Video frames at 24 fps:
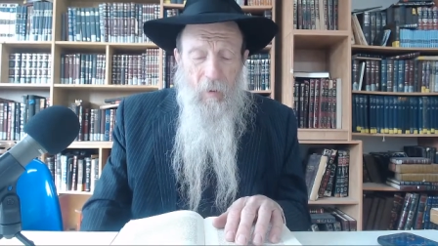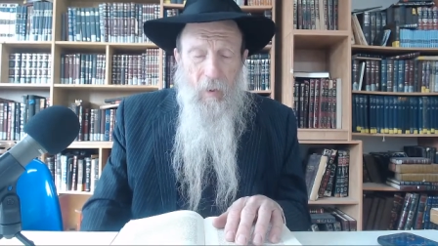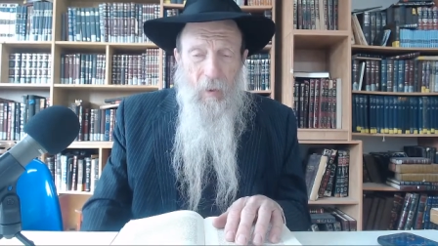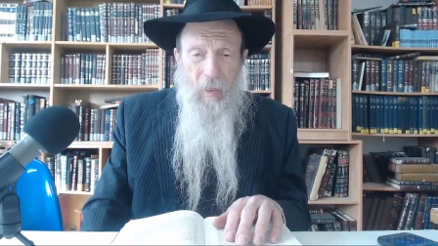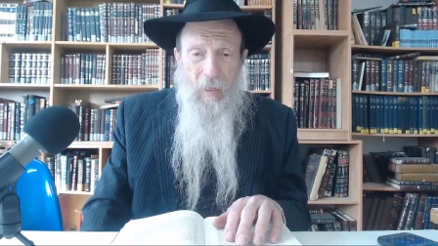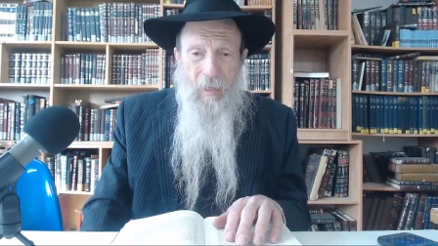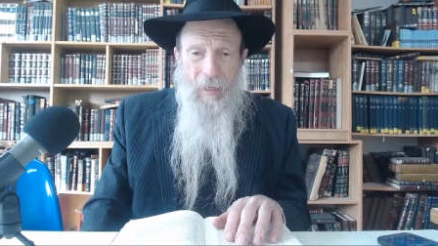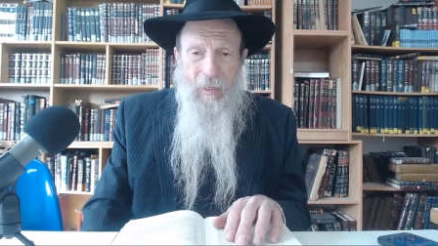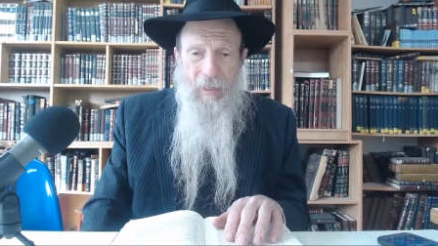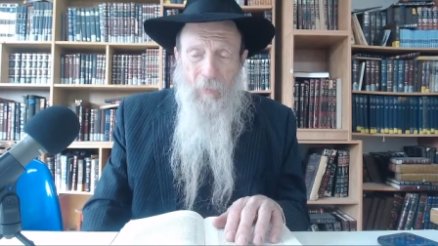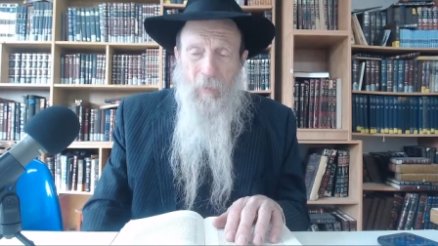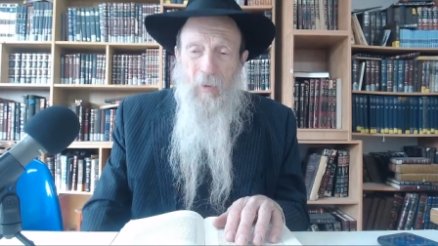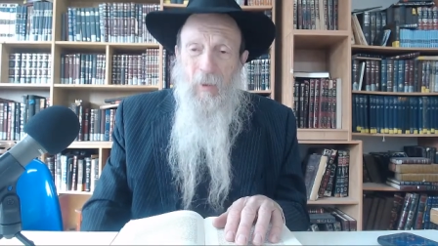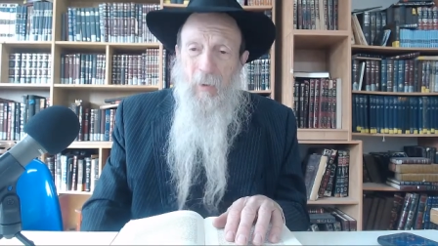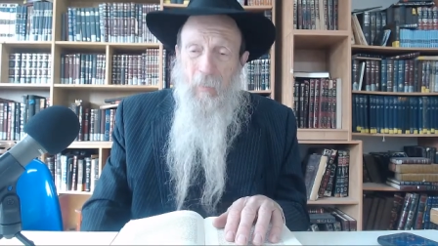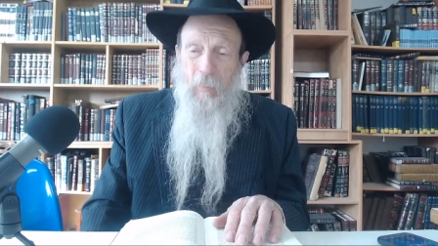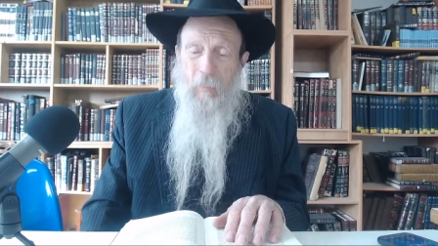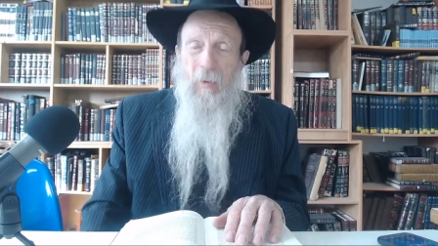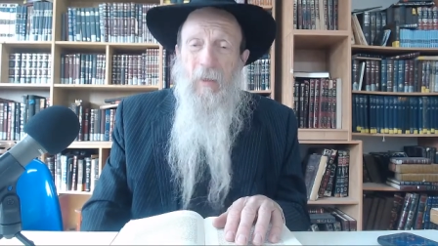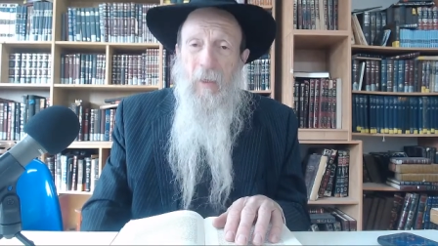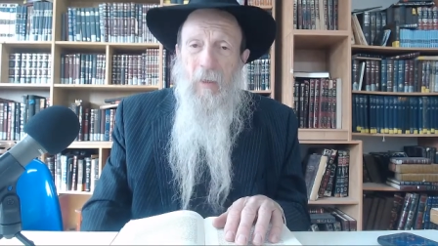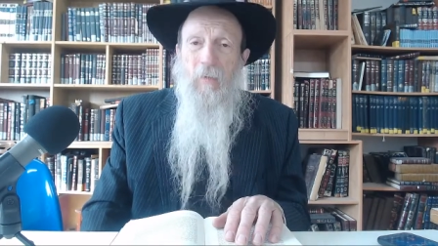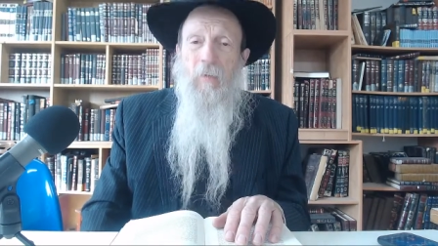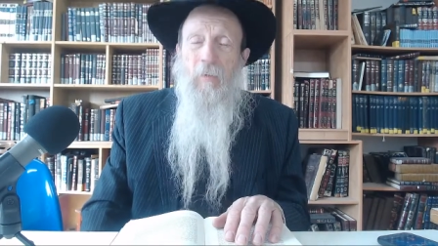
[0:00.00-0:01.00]
and I'm going to
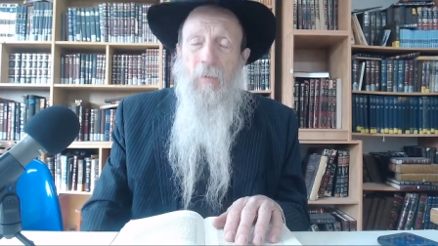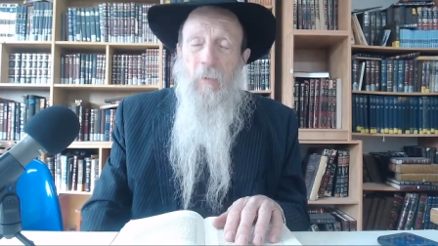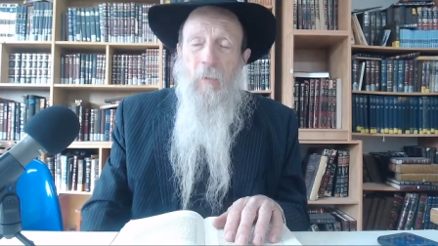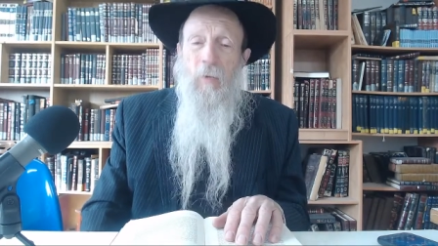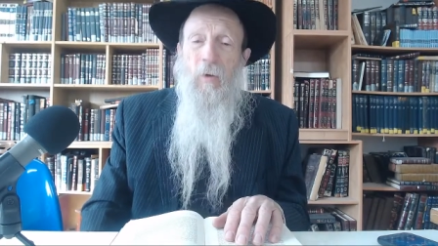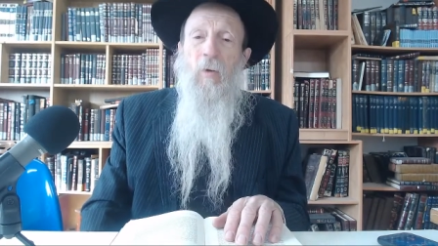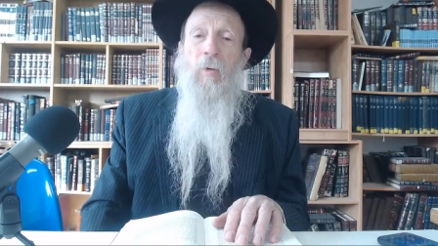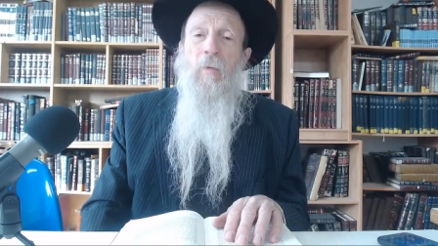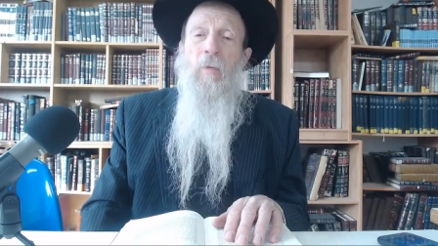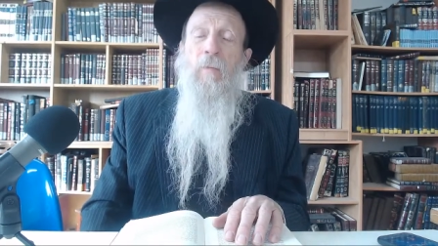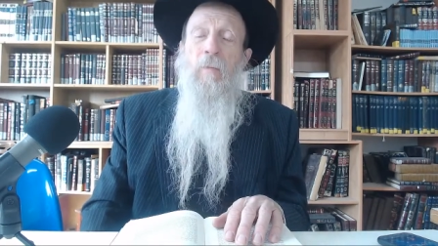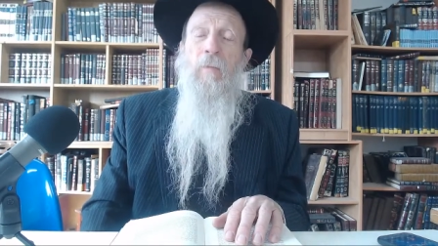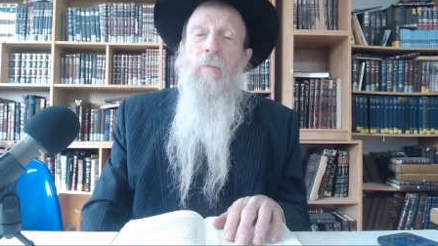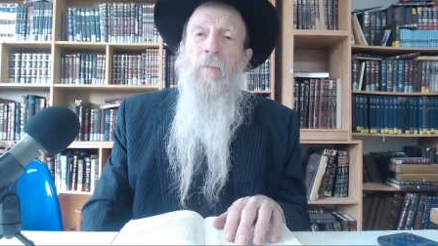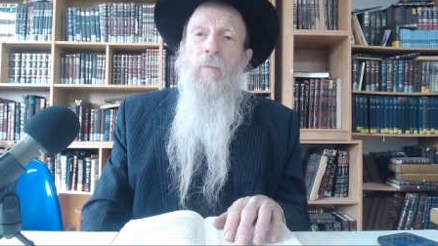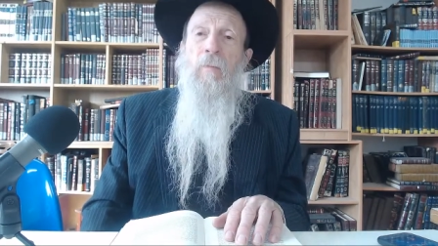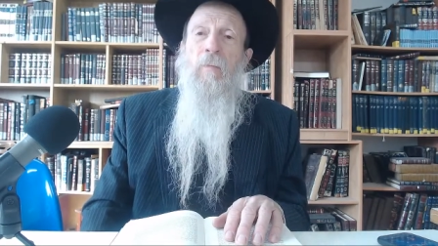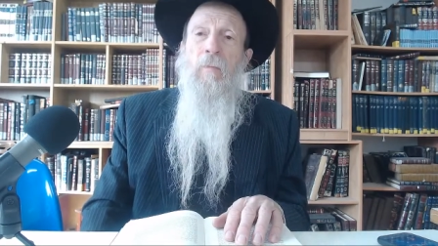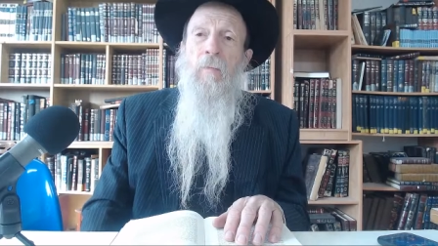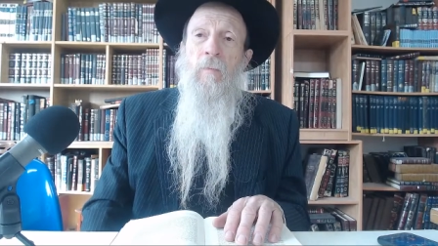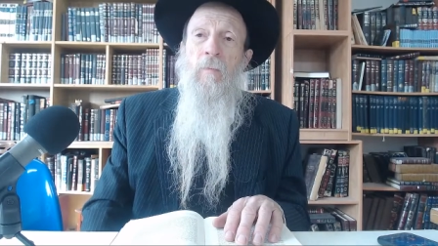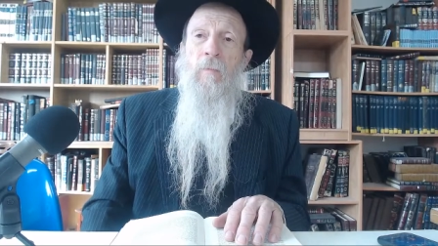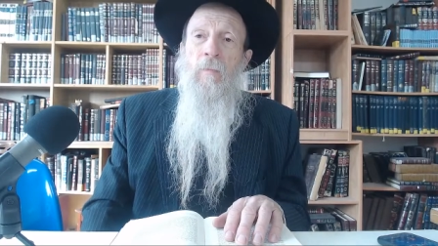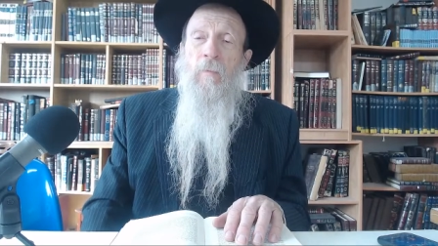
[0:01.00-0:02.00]
begin from you.
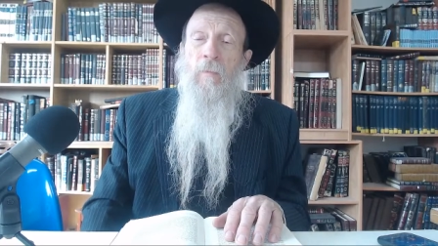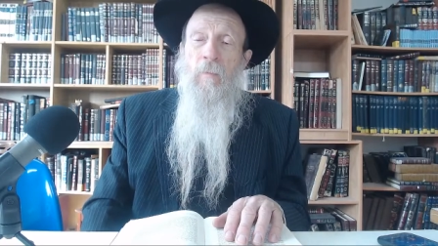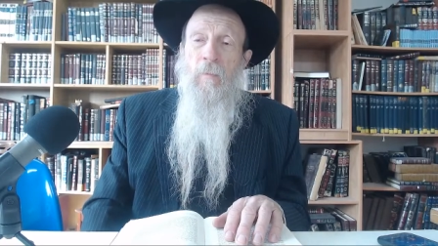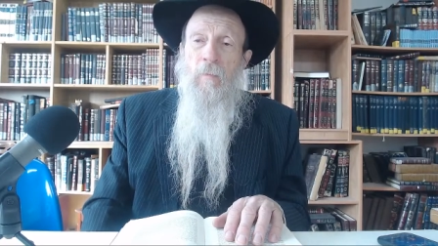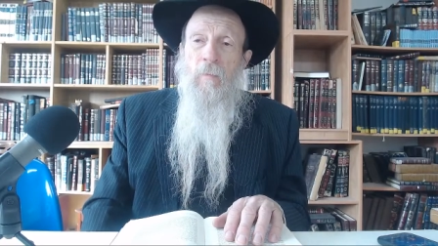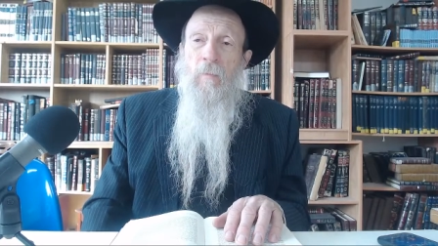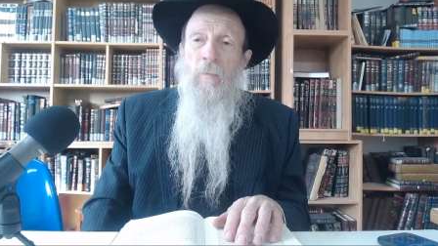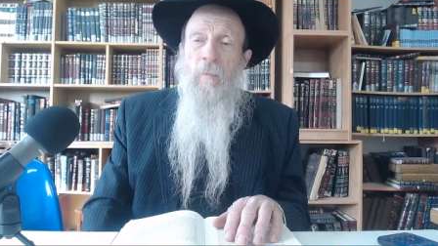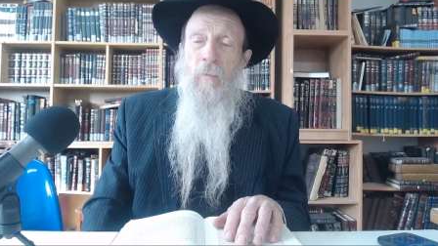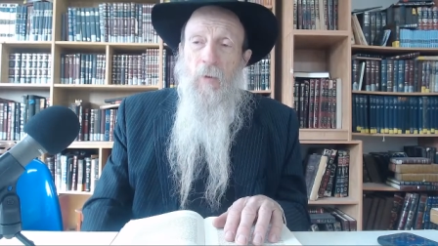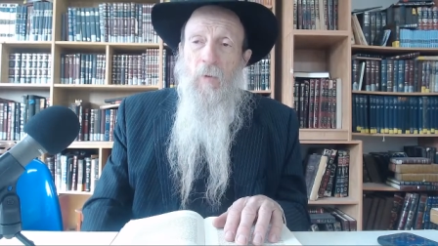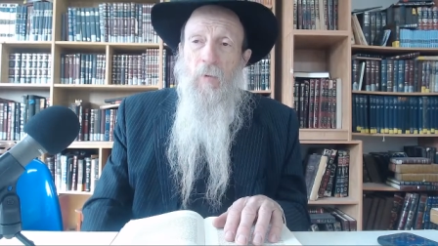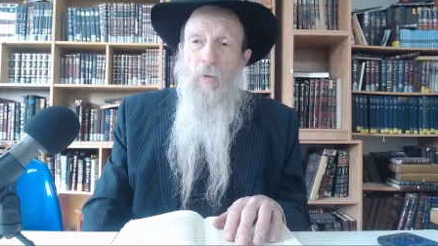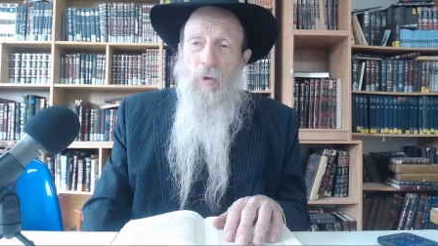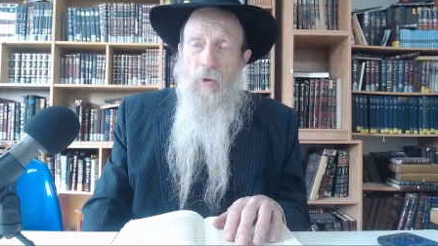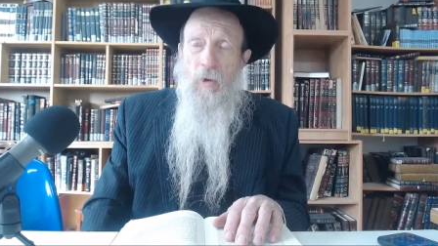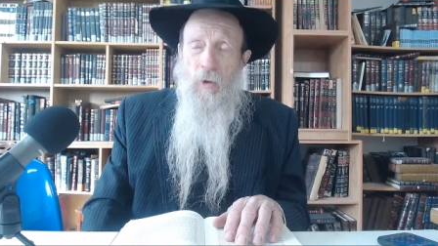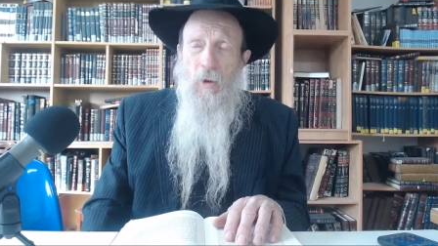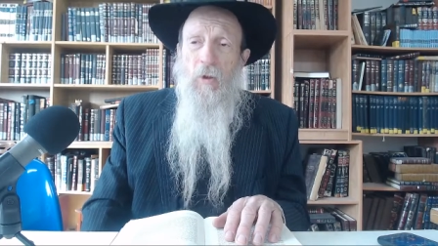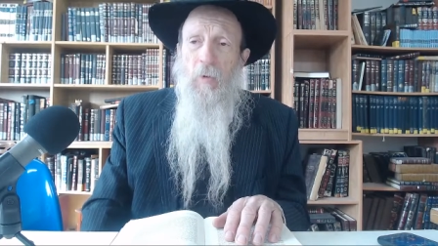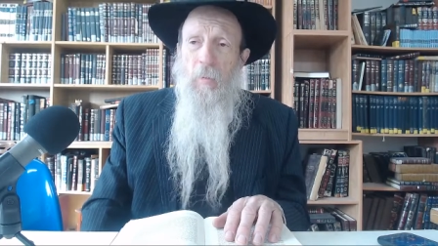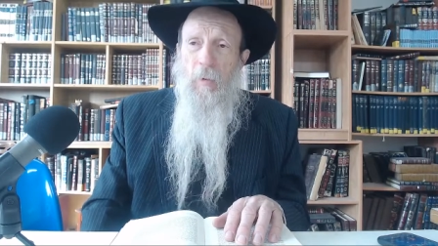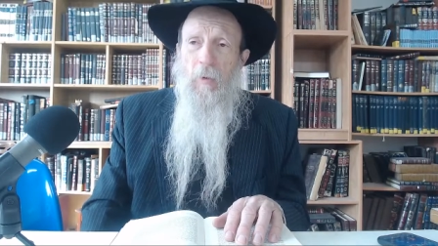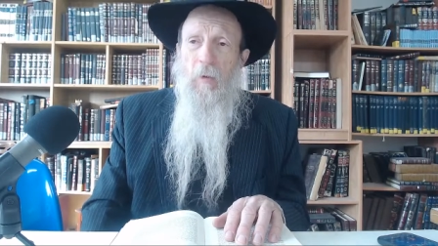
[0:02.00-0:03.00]
In other words, you're
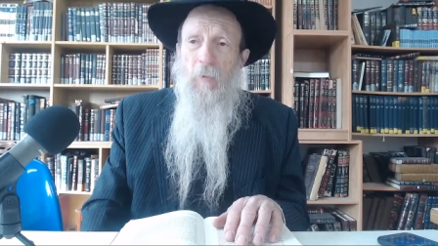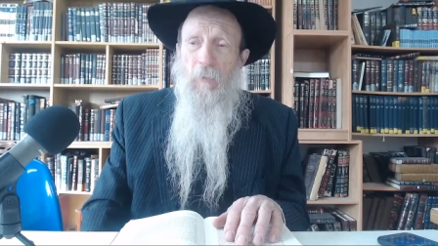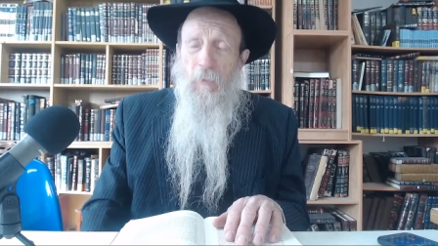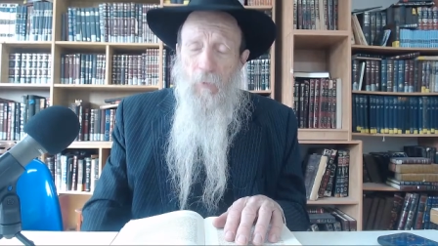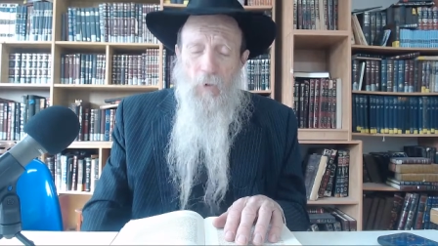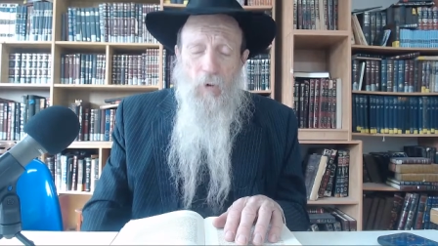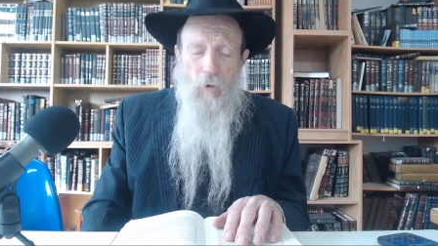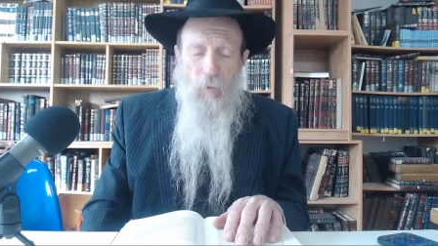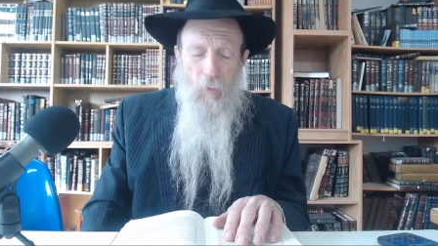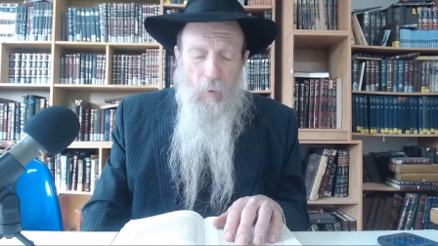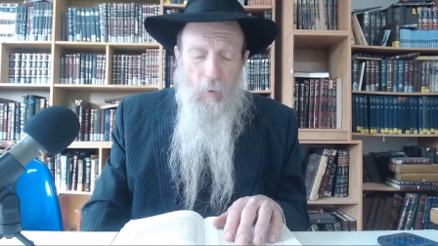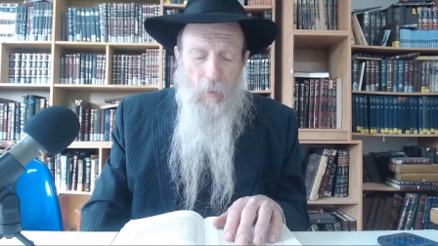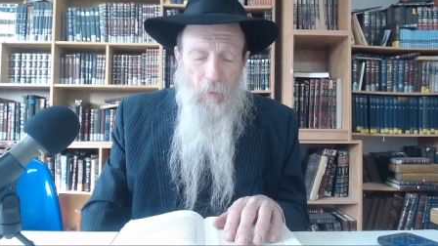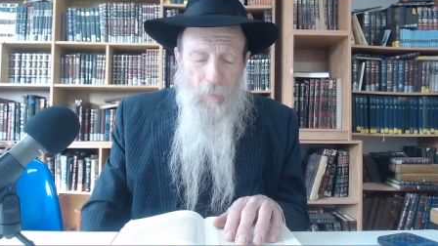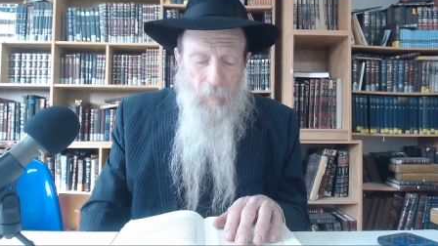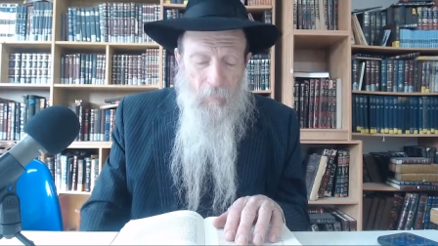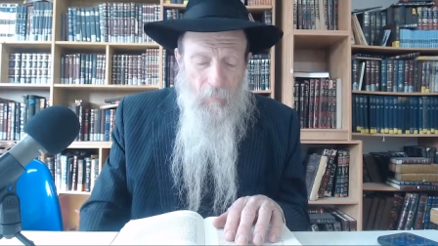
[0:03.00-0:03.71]
going to be the first one.